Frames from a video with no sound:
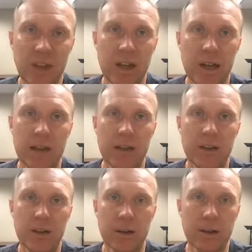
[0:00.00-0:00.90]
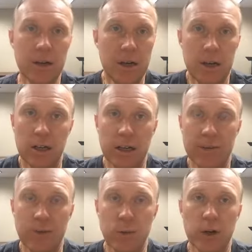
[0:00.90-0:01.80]
And then you're going to
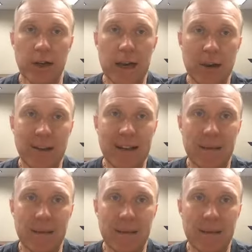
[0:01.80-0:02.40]
have to work it out.